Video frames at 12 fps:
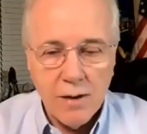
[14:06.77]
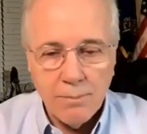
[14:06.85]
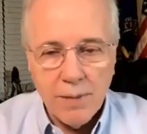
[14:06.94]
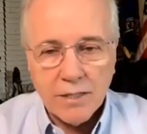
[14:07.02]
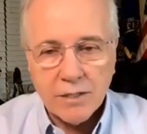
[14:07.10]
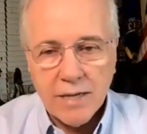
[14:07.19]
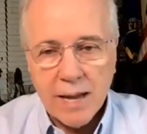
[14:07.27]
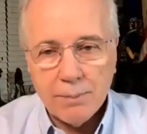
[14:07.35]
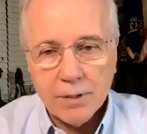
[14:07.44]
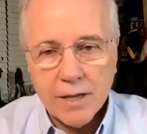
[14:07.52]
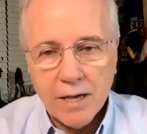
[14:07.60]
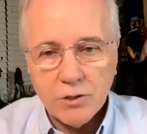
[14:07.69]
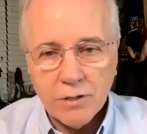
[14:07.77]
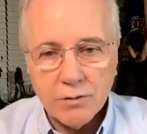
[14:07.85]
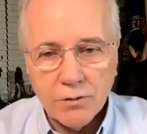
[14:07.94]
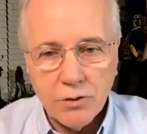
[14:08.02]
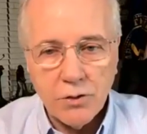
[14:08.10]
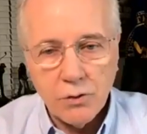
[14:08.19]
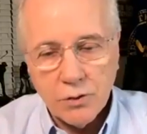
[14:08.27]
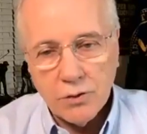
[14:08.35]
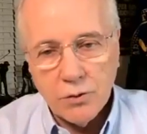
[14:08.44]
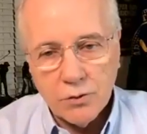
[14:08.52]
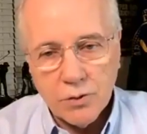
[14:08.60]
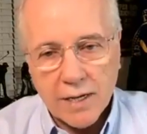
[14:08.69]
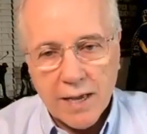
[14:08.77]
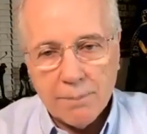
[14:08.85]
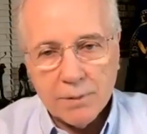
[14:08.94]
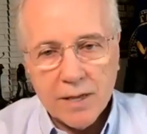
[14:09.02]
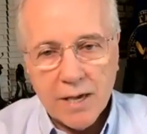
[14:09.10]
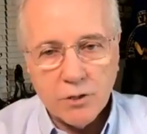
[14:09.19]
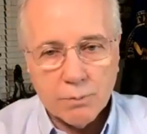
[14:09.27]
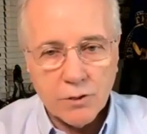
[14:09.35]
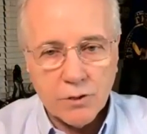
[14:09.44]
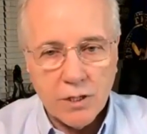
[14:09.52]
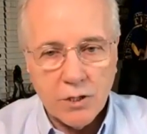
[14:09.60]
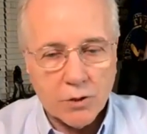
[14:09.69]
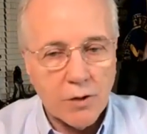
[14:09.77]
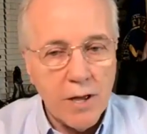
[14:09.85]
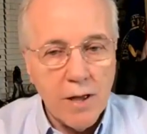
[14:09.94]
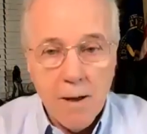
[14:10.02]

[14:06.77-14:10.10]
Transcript: makes an application under the new, new drug application procedure.